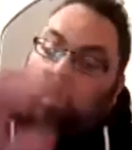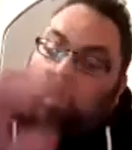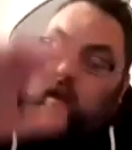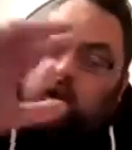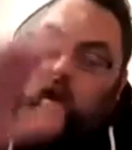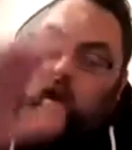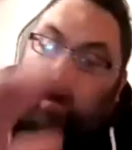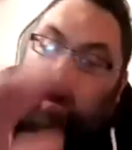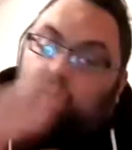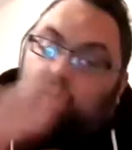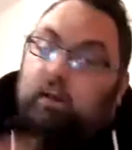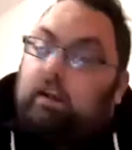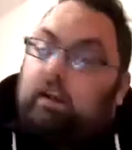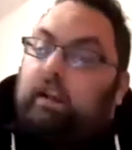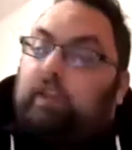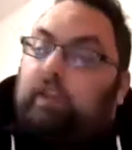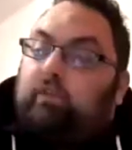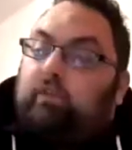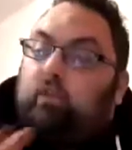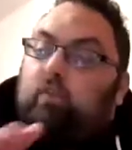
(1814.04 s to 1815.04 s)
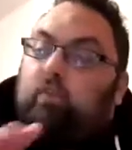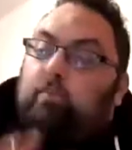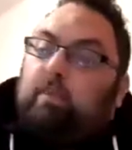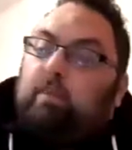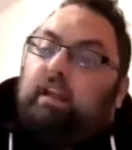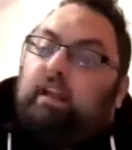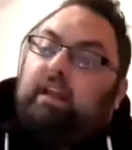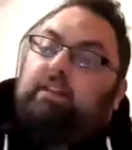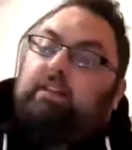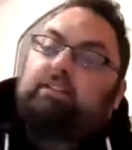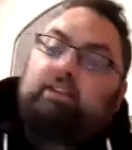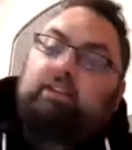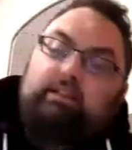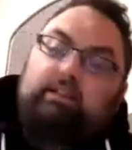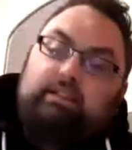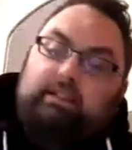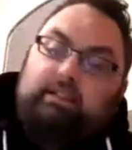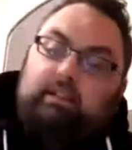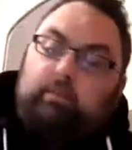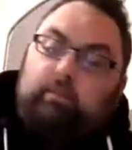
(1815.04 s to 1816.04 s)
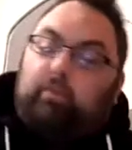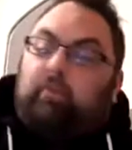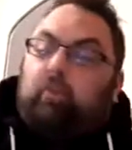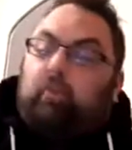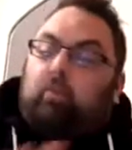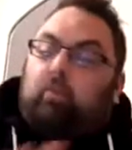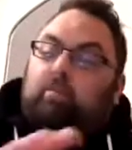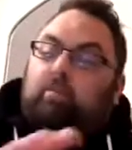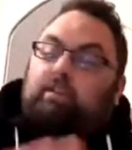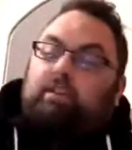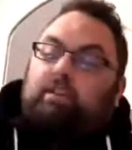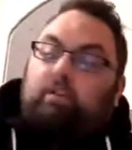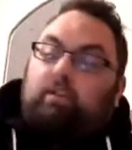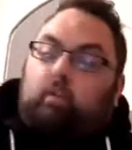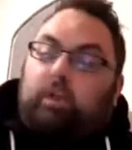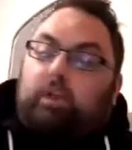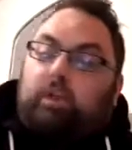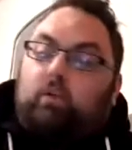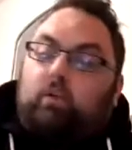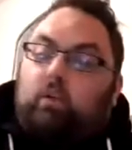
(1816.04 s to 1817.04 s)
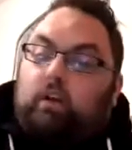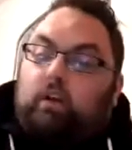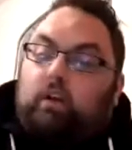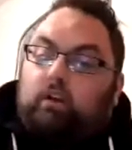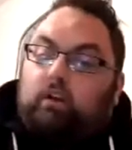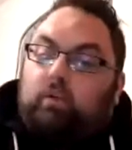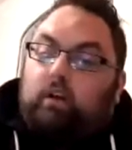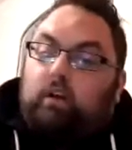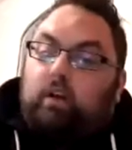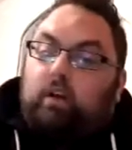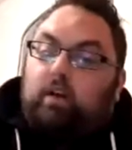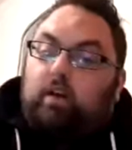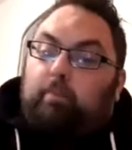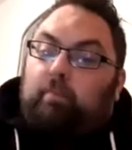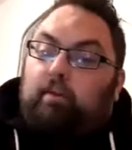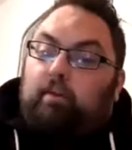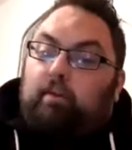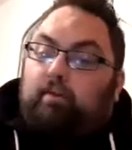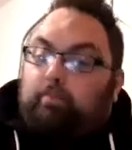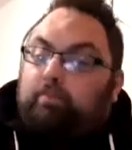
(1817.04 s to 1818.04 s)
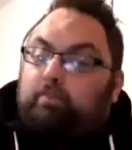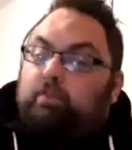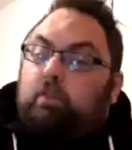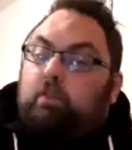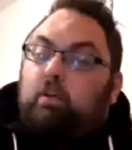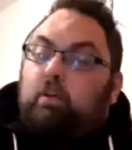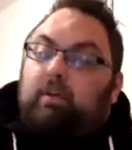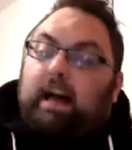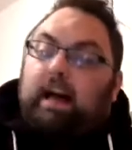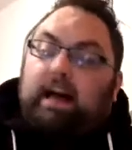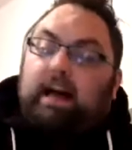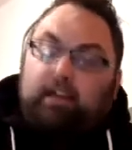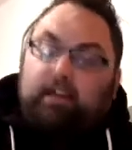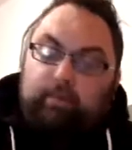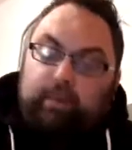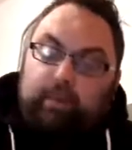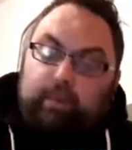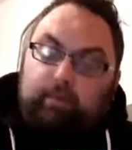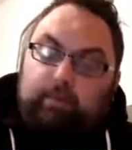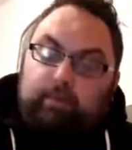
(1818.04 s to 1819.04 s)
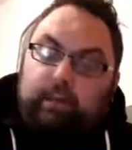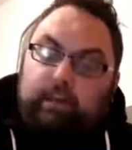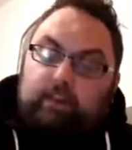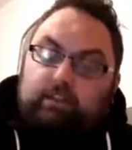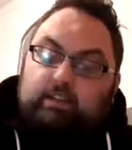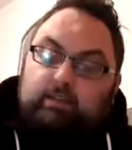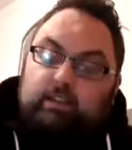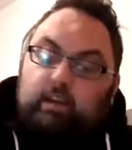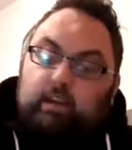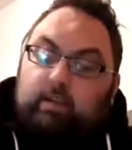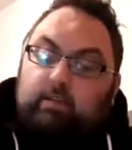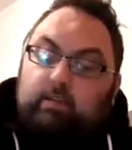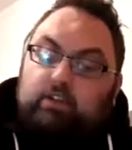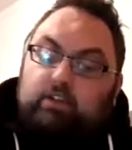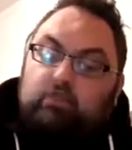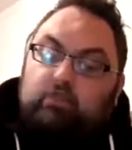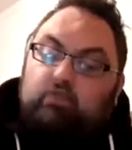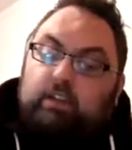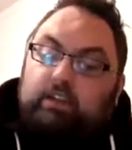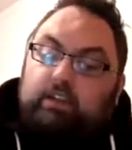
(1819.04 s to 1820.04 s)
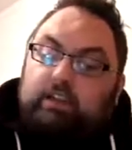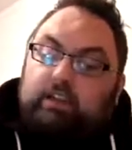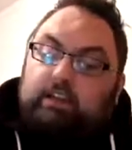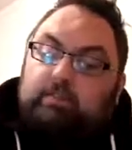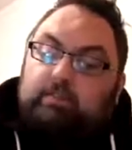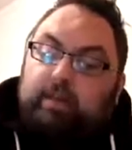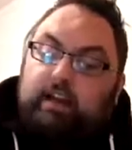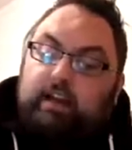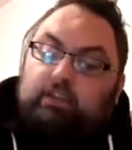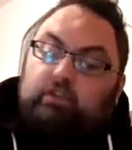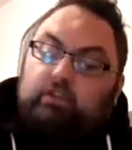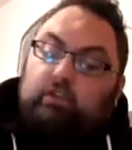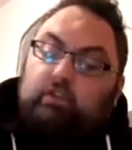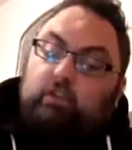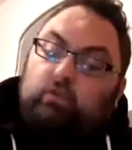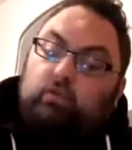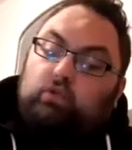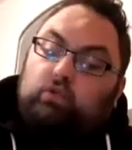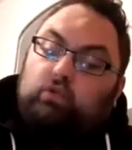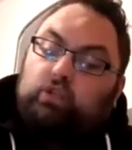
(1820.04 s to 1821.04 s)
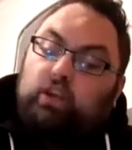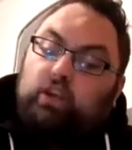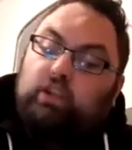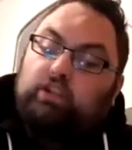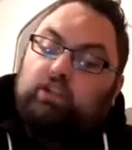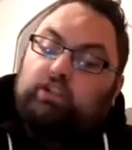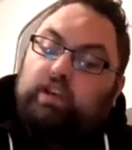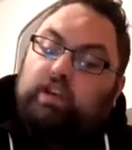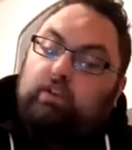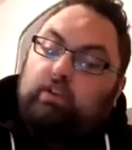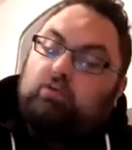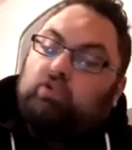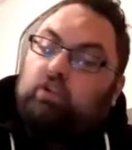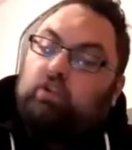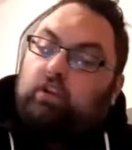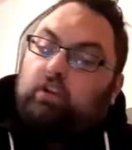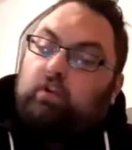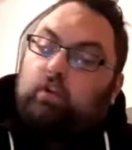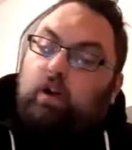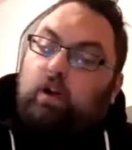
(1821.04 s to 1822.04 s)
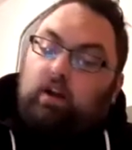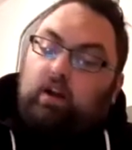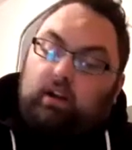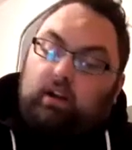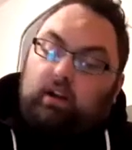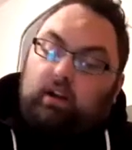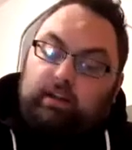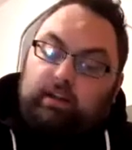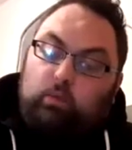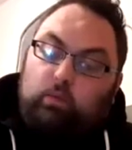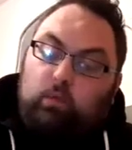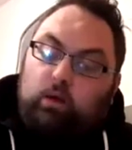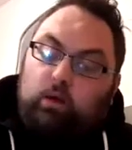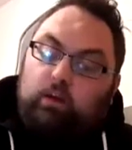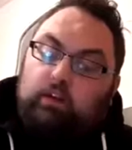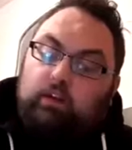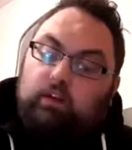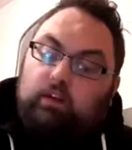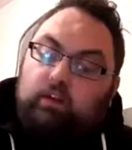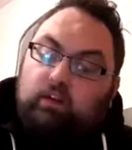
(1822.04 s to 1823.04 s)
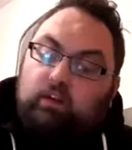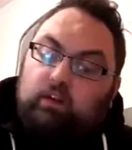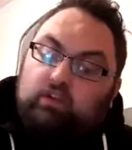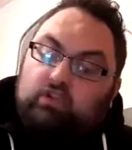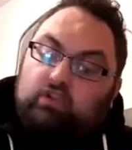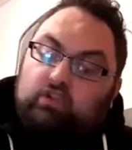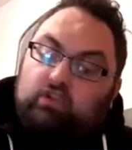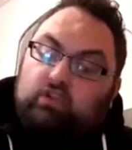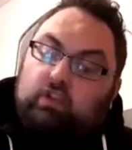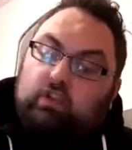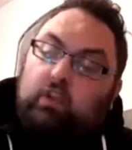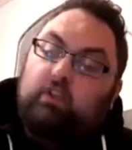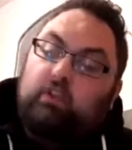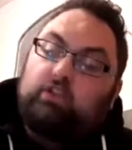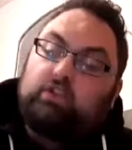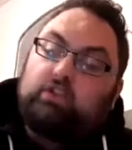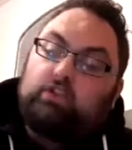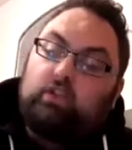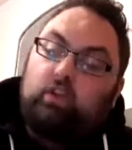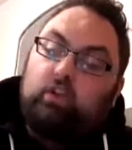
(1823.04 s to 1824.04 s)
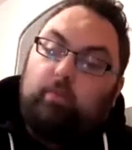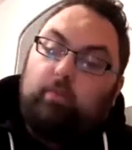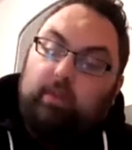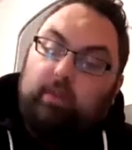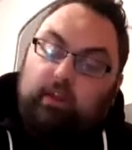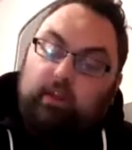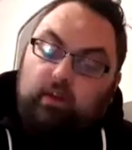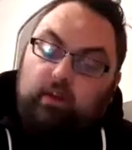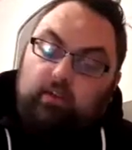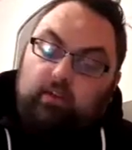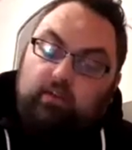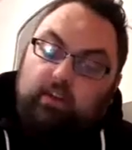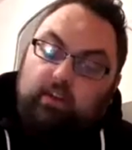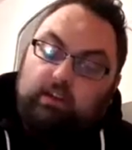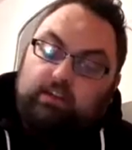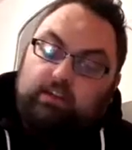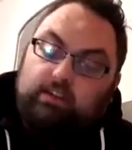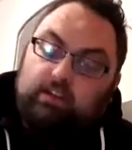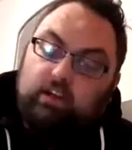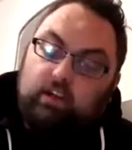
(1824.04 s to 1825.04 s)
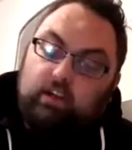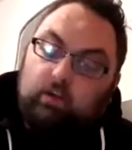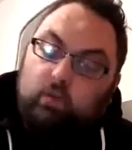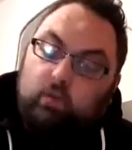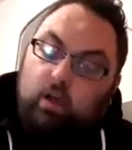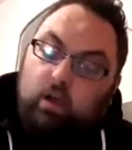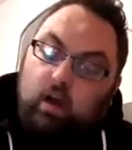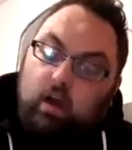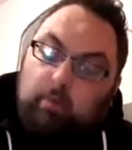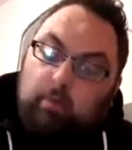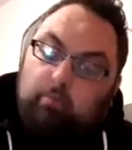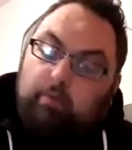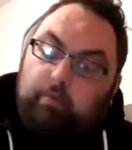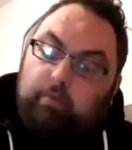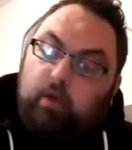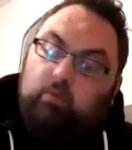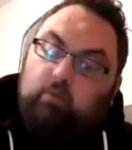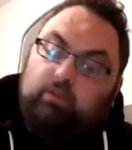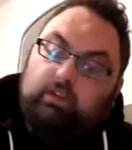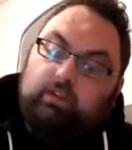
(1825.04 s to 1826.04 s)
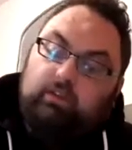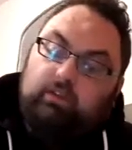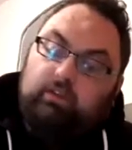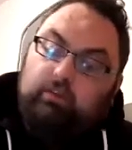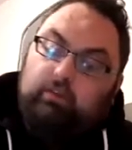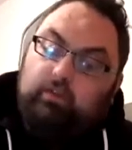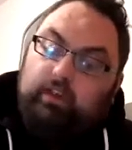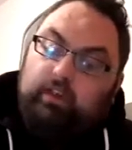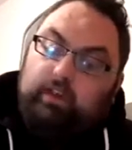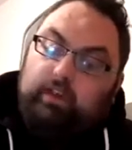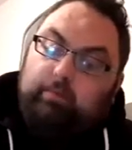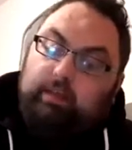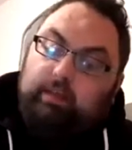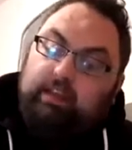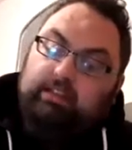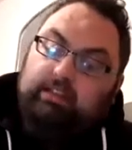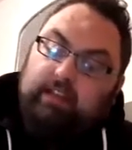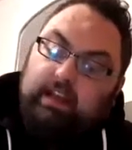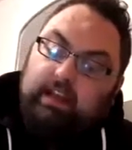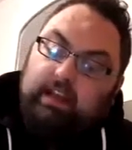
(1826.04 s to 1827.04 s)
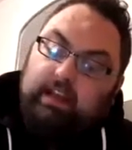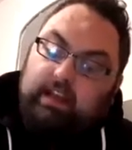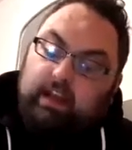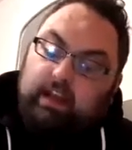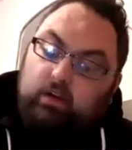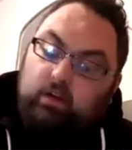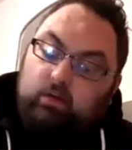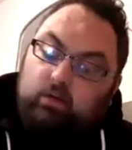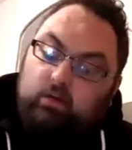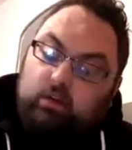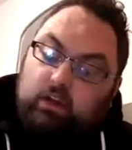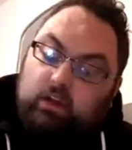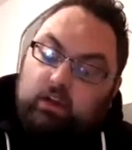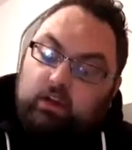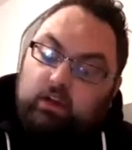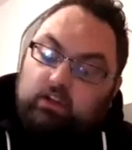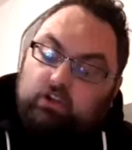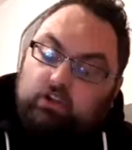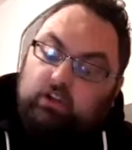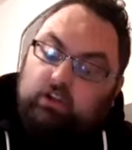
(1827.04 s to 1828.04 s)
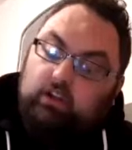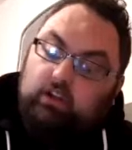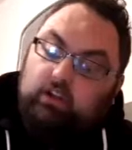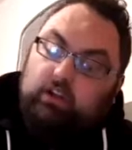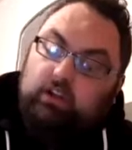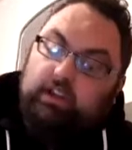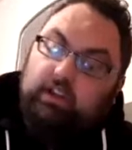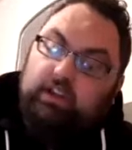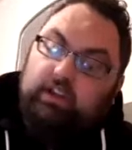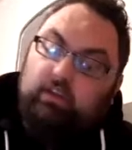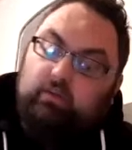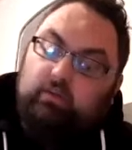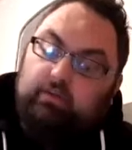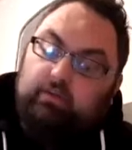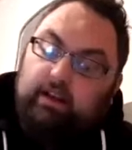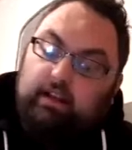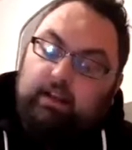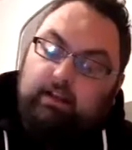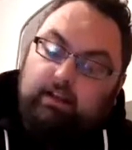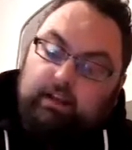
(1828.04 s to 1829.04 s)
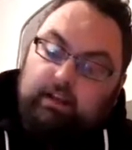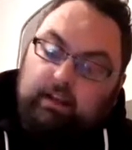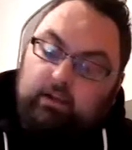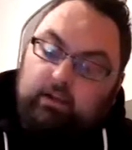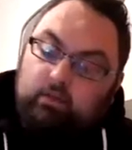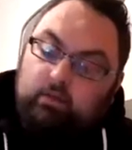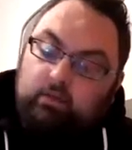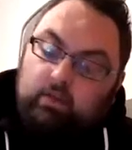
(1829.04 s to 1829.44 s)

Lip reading: I'm going to give you a minute to consider performance of the week while I do a couple of sort of admin bits. So let me just read these back to you. Churchtown 2, Ardsley 1. Sloths 2, Midlothian 2. Bolton 3, BTEC 0. Chudley 0, Vallon 0.